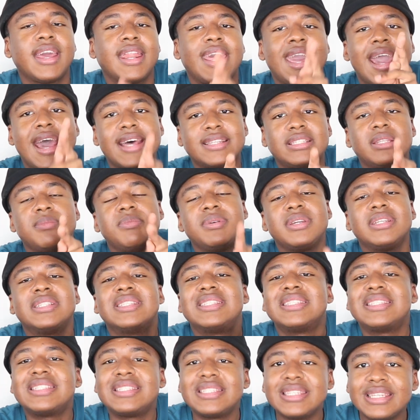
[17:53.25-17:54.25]
It has to be in
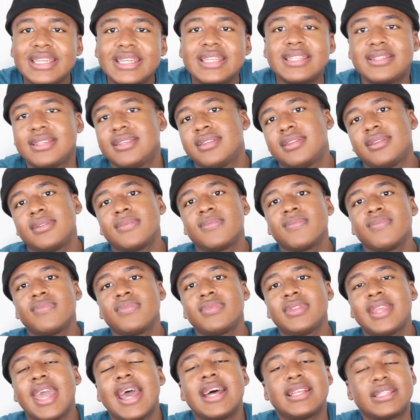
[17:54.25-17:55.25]
season
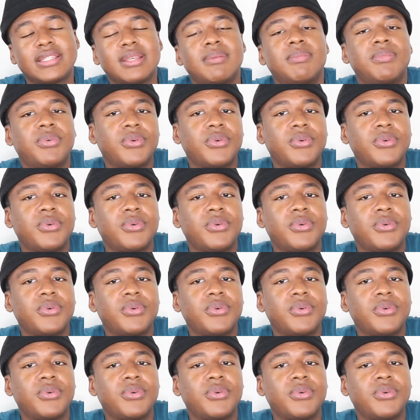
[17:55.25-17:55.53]
at some